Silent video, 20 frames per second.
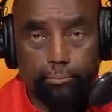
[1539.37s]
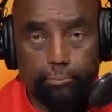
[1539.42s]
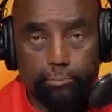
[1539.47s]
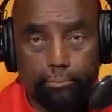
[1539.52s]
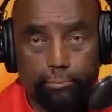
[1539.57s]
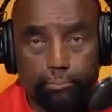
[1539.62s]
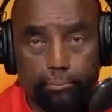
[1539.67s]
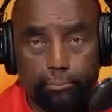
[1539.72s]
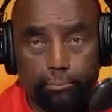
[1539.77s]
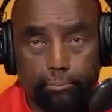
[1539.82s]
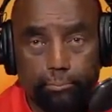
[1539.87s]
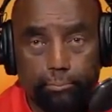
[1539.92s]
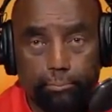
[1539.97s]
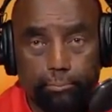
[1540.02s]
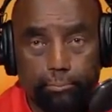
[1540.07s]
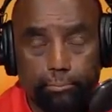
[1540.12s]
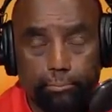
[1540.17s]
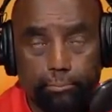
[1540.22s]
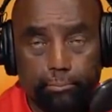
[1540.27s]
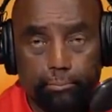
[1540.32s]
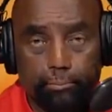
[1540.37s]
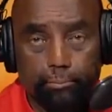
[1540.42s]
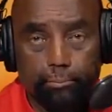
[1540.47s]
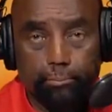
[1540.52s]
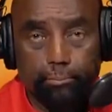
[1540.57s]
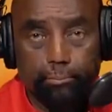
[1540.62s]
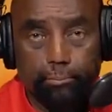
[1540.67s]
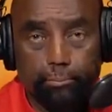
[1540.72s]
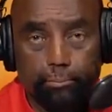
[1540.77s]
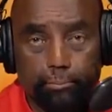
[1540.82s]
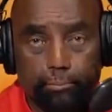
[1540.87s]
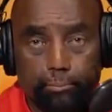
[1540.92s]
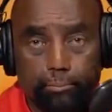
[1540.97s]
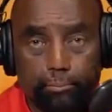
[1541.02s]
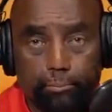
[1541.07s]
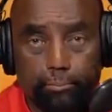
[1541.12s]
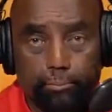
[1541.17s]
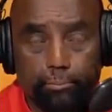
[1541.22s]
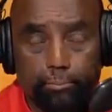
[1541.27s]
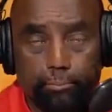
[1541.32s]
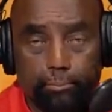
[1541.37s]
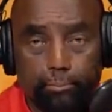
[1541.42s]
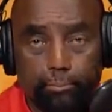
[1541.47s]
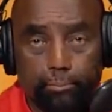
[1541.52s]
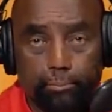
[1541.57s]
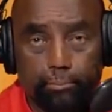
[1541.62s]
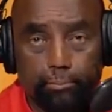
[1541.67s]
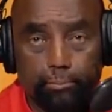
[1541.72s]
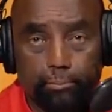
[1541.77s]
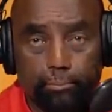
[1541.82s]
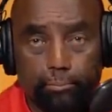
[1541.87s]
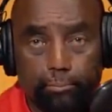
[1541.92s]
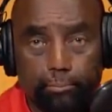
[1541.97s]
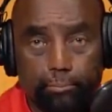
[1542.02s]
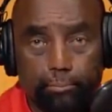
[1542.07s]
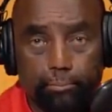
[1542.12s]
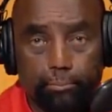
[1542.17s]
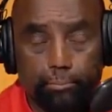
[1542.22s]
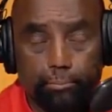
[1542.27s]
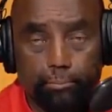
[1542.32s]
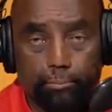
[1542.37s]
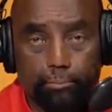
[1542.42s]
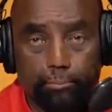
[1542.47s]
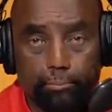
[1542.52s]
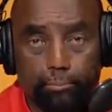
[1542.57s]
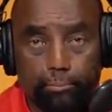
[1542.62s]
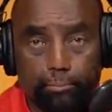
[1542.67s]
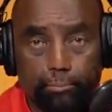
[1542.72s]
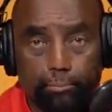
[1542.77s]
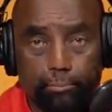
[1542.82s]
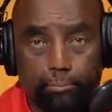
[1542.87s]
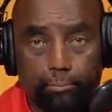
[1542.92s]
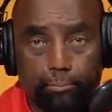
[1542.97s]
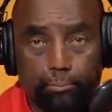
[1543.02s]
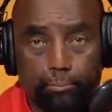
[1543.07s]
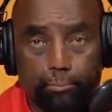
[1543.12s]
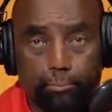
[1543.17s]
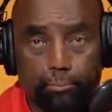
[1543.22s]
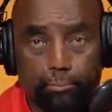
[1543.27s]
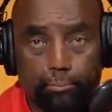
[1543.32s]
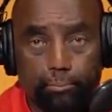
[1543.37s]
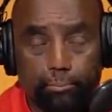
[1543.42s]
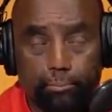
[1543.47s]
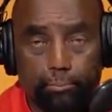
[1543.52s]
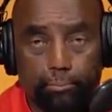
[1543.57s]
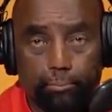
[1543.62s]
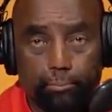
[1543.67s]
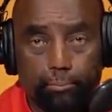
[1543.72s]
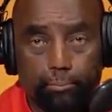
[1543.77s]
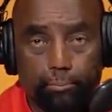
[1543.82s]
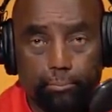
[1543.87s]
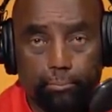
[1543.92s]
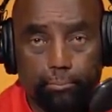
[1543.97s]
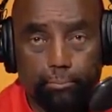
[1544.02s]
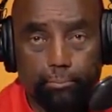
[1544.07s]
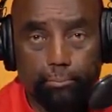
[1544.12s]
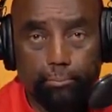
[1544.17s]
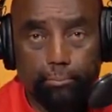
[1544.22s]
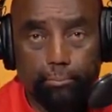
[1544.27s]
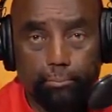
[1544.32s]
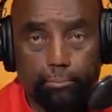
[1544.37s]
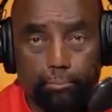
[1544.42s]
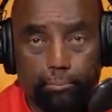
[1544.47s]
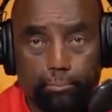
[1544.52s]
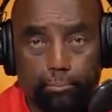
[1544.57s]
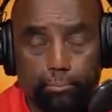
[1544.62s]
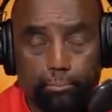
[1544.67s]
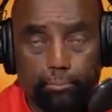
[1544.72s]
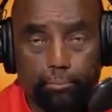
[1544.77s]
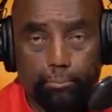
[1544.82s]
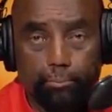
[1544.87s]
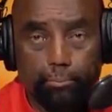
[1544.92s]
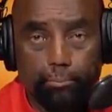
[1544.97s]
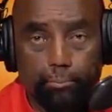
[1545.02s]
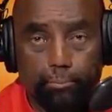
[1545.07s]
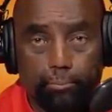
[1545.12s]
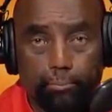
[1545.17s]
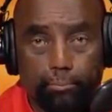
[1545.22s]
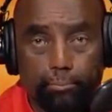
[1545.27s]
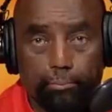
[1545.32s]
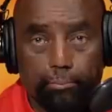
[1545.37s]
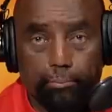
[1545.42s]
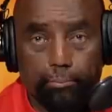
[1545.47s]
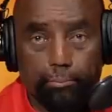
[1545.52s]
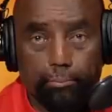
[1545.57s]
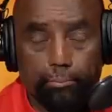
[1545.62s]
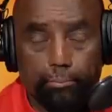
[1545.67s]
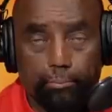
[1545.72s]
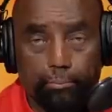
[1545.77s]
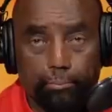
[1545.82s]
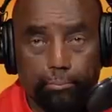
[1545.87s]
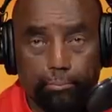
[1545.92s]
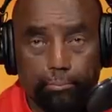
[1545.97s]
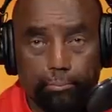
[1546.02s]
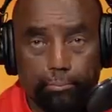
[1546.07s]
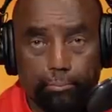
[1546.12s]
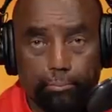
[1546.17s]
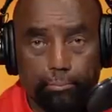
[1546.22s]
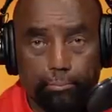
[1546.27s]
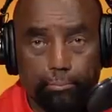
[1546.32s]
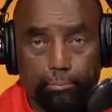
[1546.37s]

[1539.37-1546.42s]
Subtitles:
[no speech]